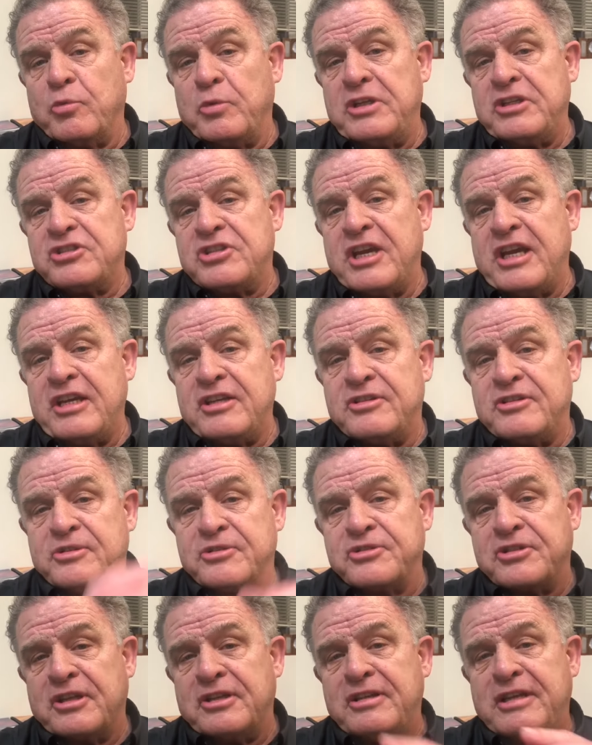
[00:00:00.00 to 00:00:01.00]
Wednesday until
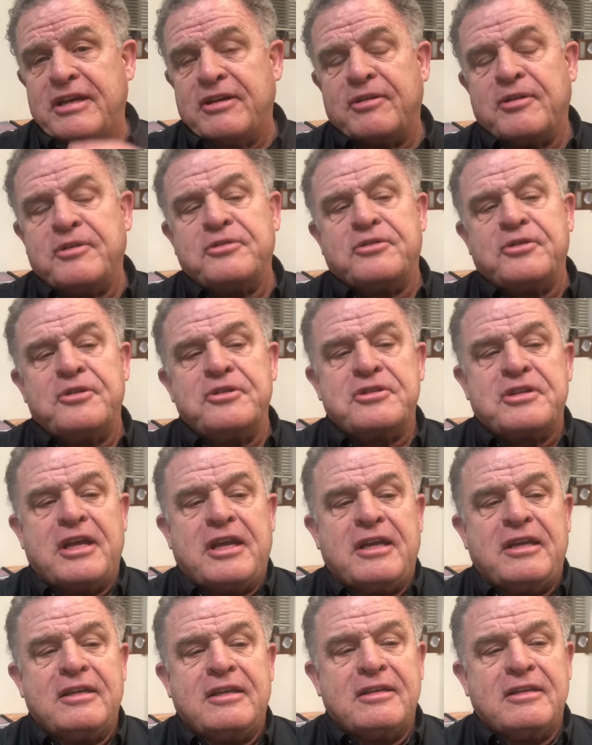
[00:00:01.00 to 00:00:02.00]
sundown on Thursday.